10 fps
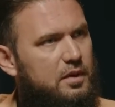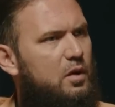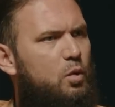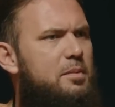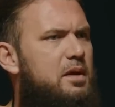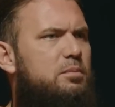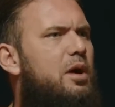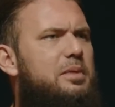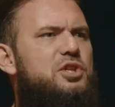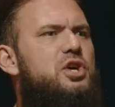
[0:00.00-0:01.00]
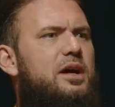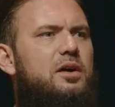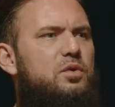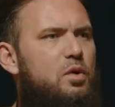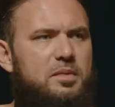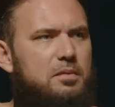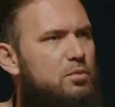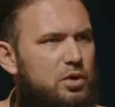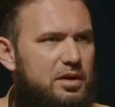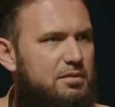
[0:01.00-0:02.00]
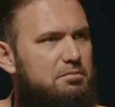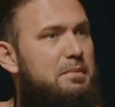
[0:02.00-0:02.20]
Women probably check out women more than